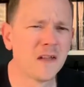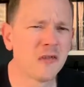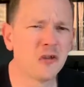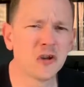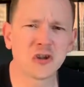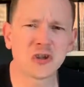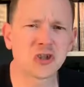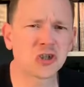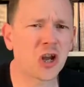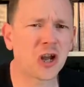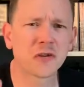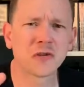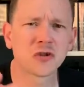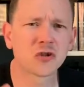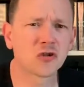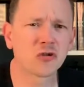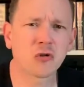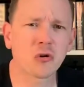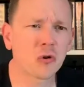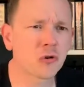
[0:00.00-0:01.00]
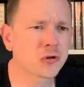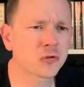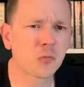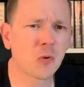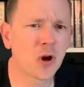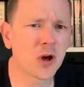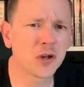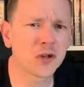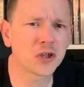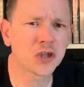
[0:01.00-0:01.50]
the Sun's
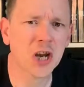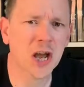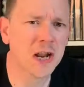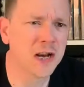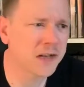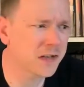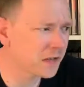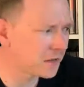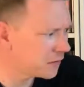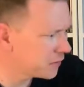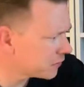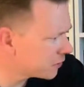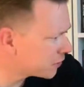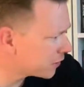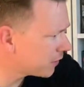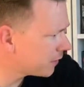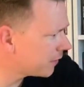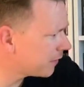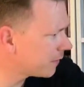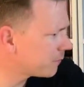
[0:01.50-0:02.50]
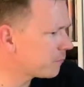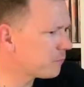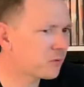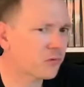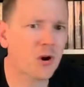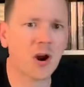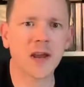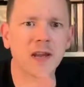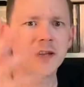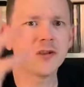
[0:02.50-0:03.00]
Crossword Challenge and
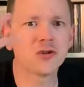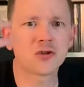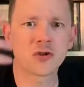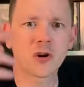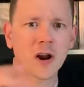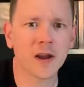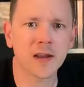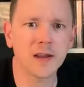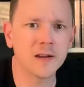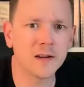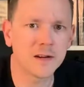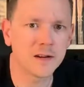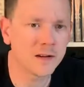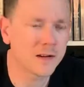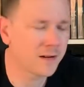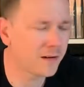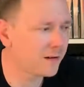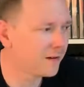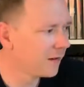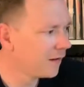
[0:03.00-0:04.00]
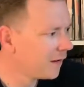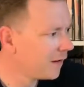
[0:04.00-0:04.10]
Brain Training and